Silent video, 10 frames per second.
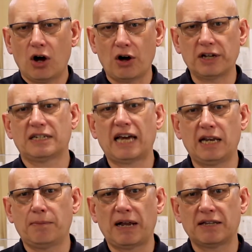on a
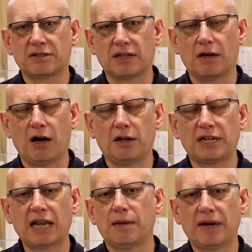daily
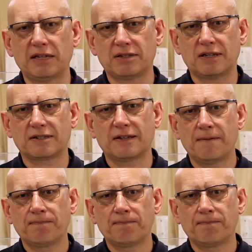basis.